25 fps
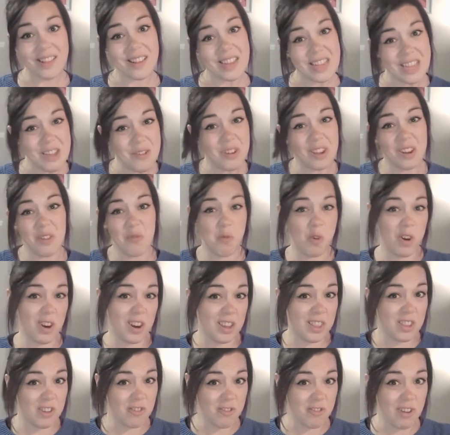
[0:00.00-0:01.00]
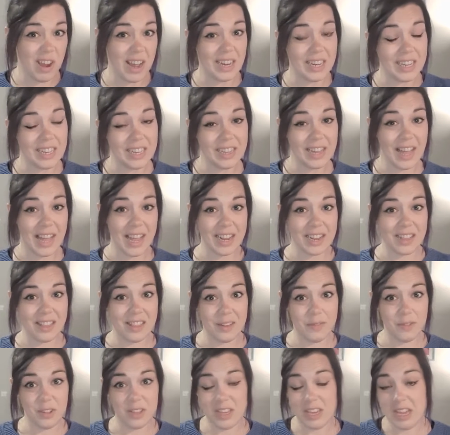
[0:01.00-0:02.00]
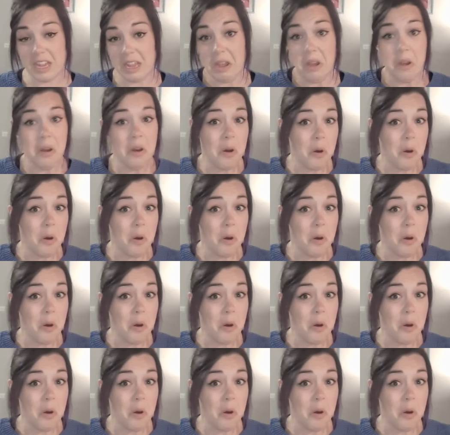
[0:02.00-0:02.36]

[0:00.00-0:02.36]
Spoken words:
You can work through a little activity